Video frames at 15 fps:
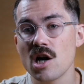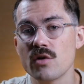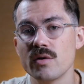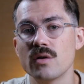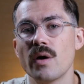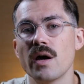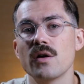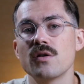
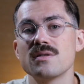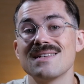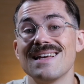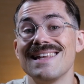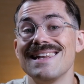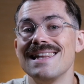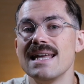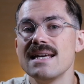requires
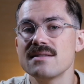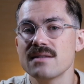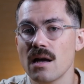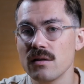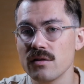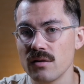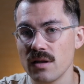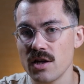less
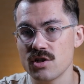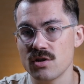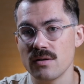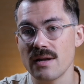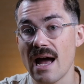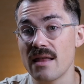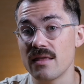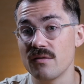
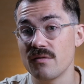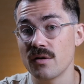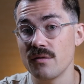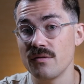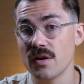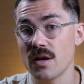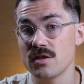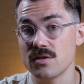calculation at the
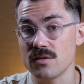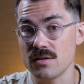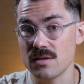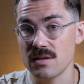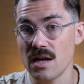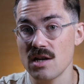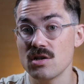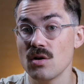verification
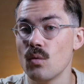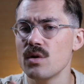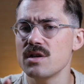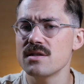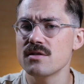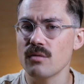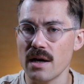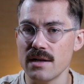stage, which
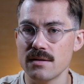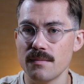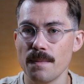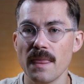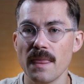is great.